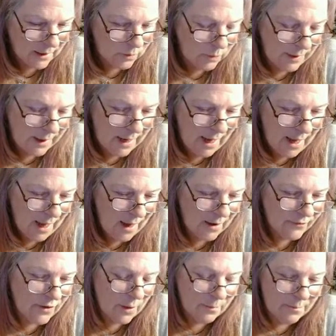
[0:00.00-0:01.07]
Just Going
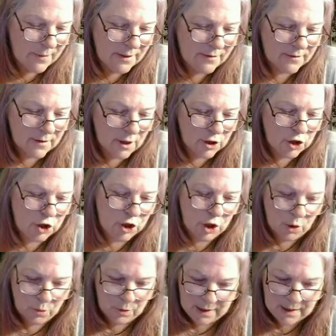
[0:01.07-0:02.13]
Down,
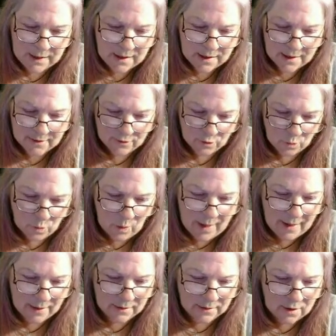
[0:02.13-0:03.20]
and we
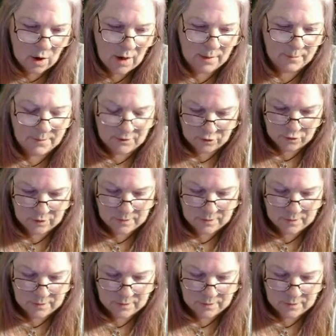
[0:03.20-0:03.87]
have Miss